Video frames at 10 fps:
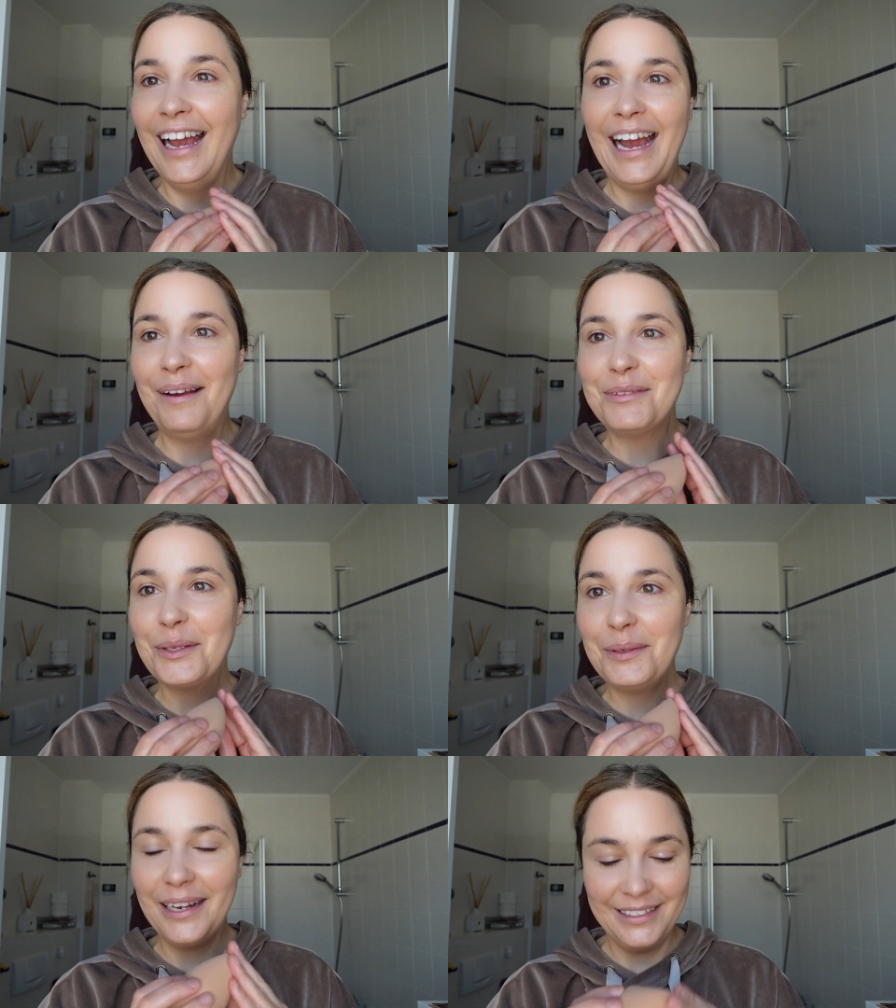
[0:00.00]
I'm
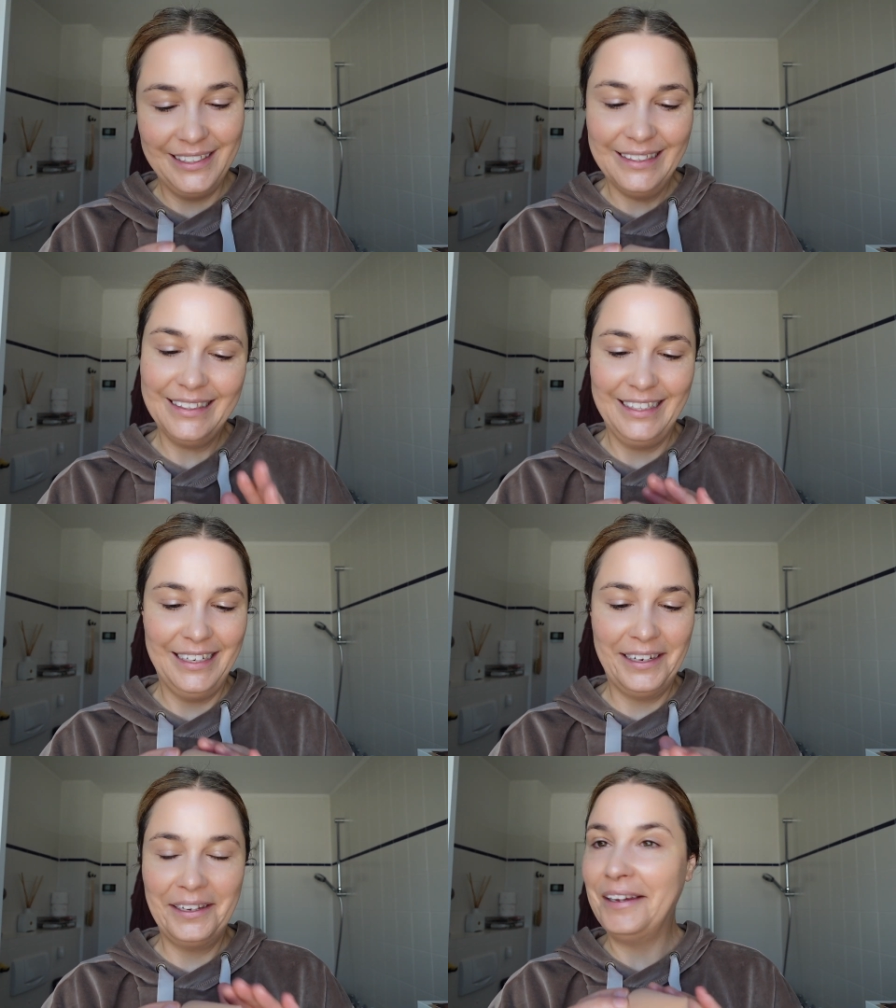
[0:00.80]
so lucky that
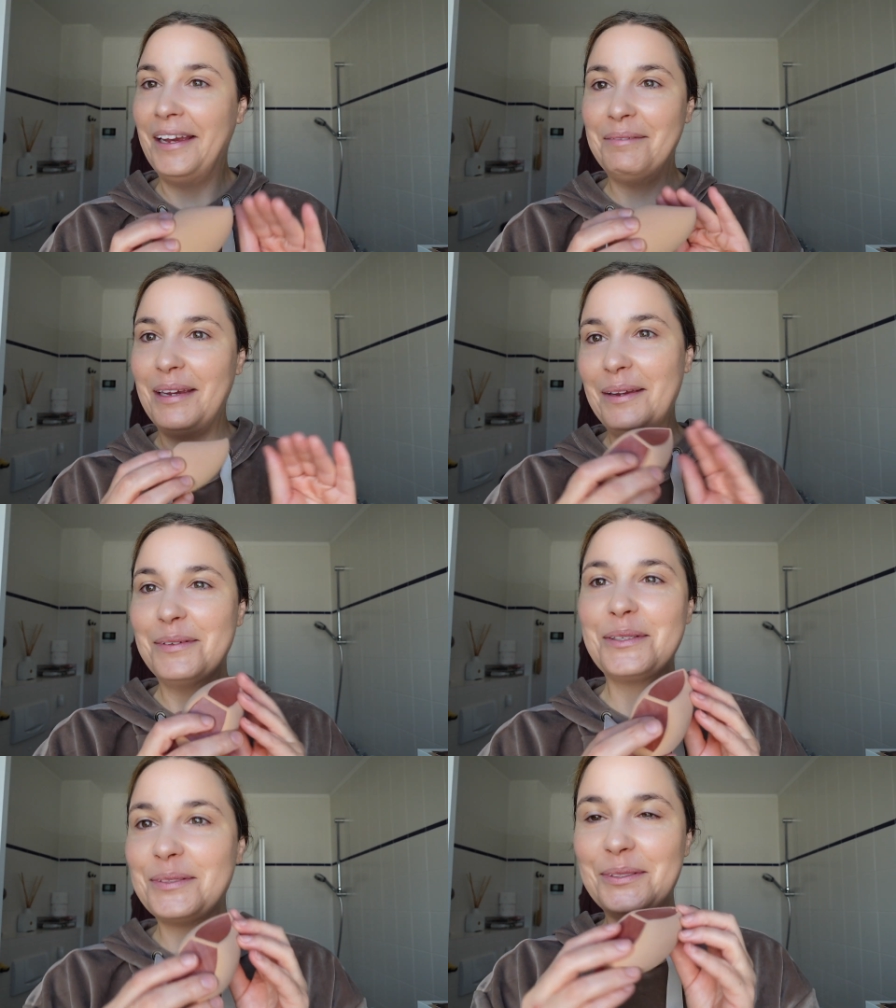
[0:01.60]
I am
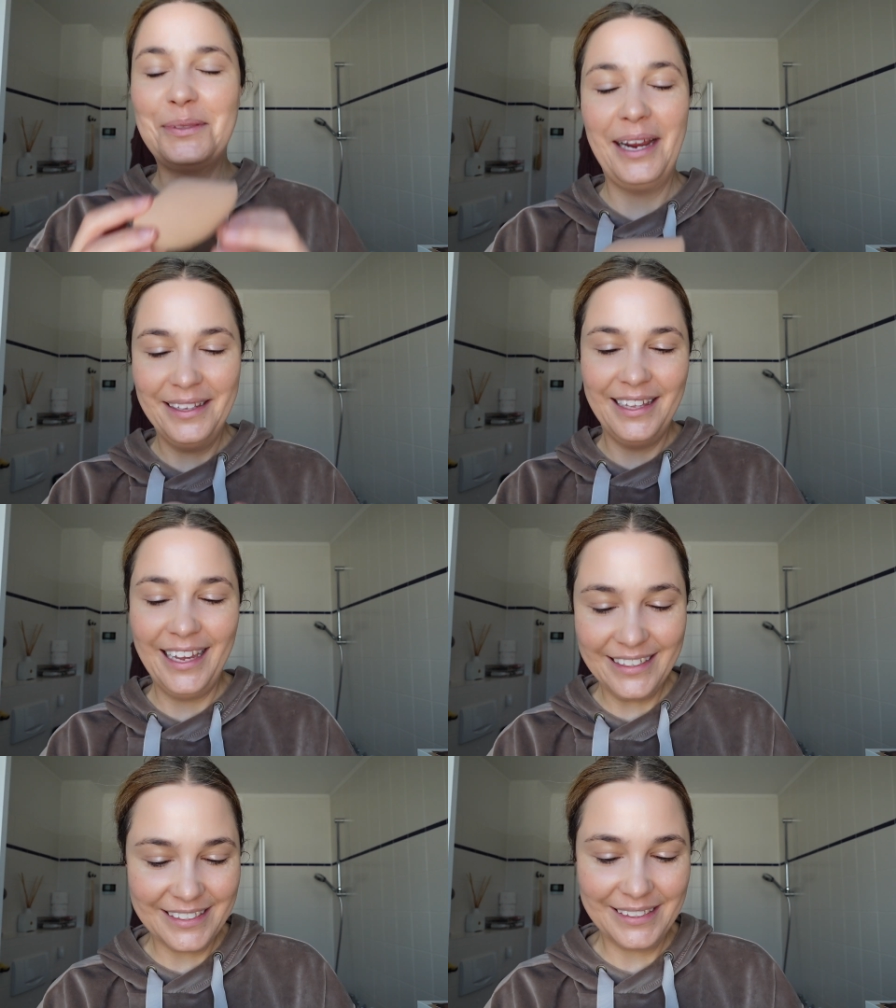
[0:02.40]
able to try
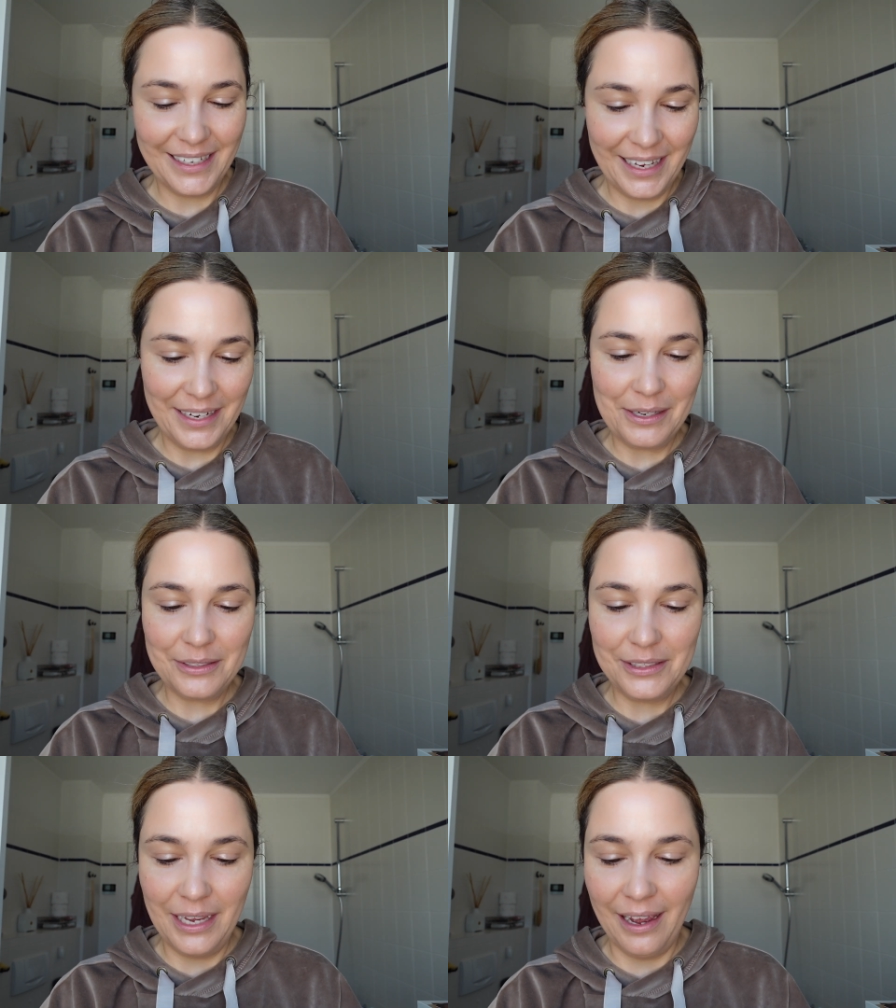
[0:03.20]
that,
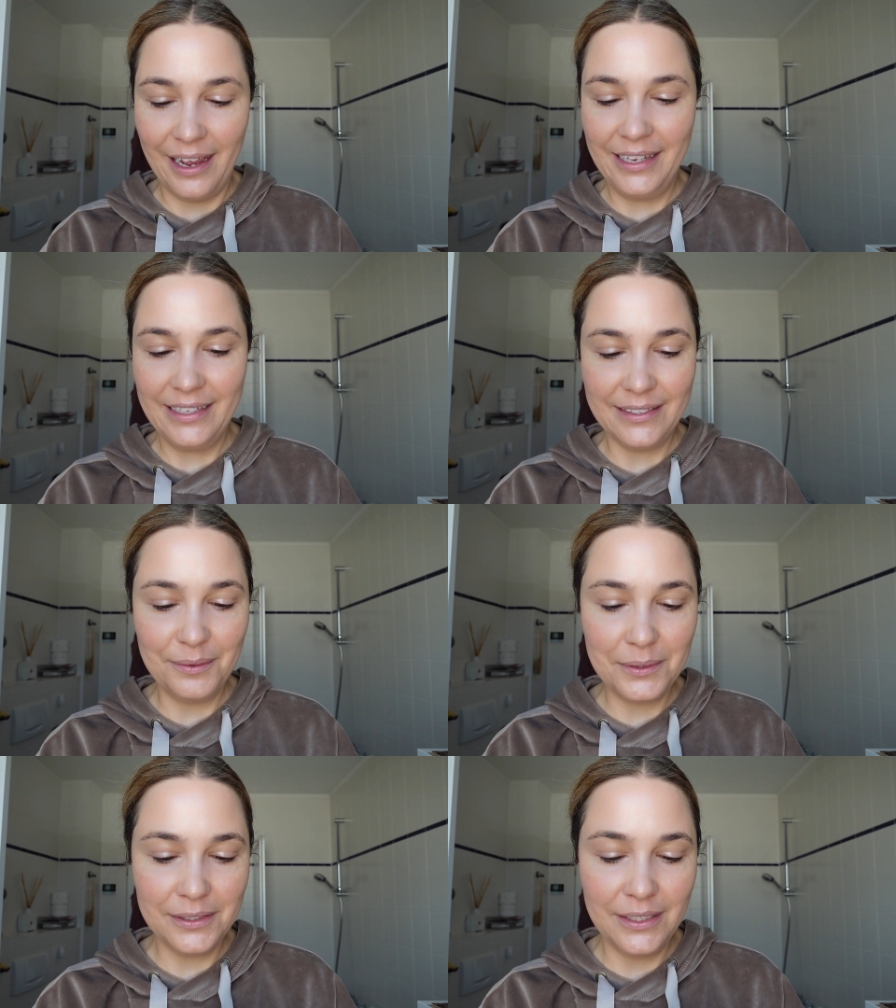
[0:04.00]
and yeah, I guess I
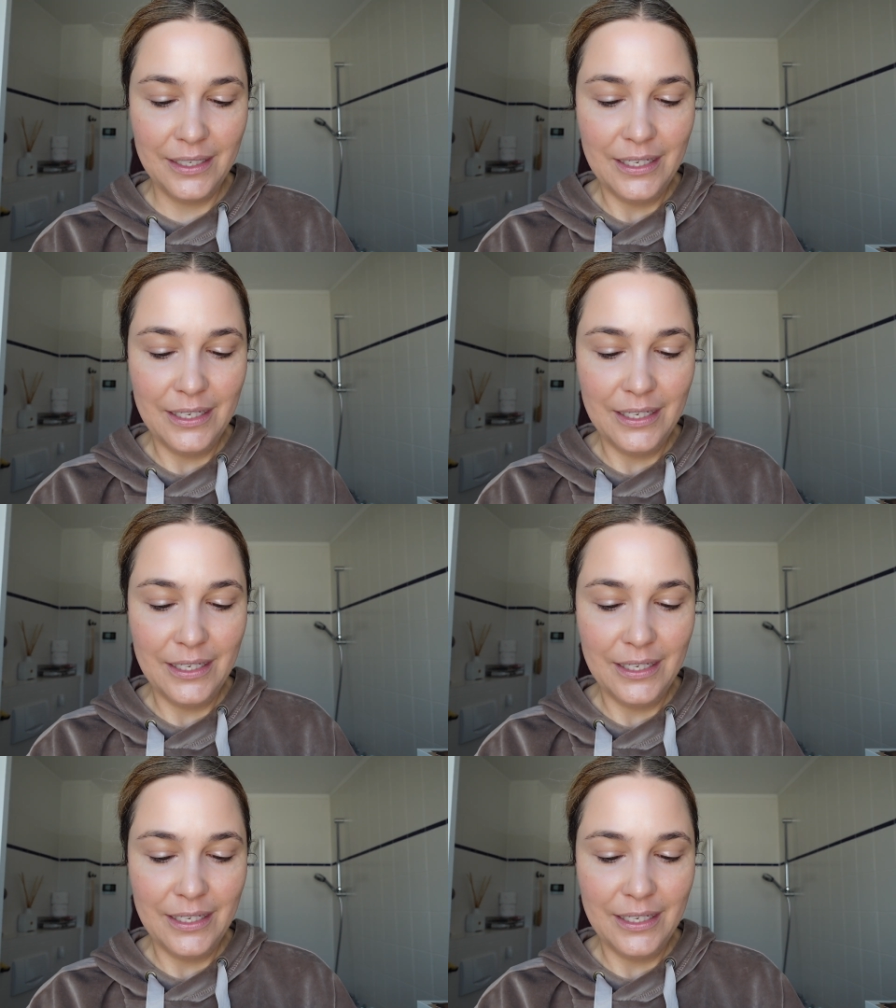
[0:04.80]
will